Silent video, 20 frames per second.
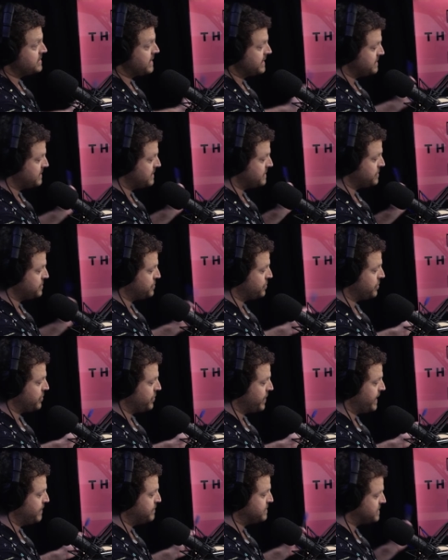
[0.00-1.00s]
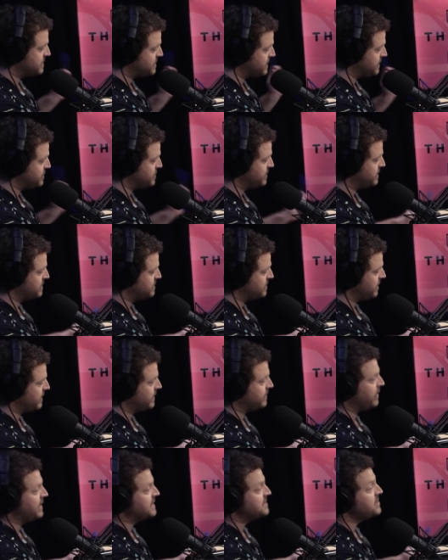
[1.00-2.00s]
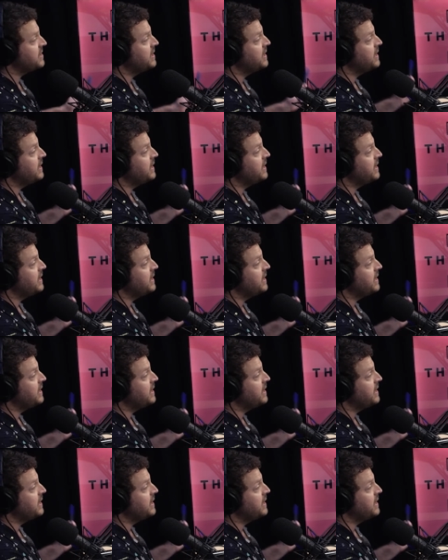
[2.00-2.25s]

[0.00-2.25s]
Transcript: That's extraordinary. It was such an exciting race.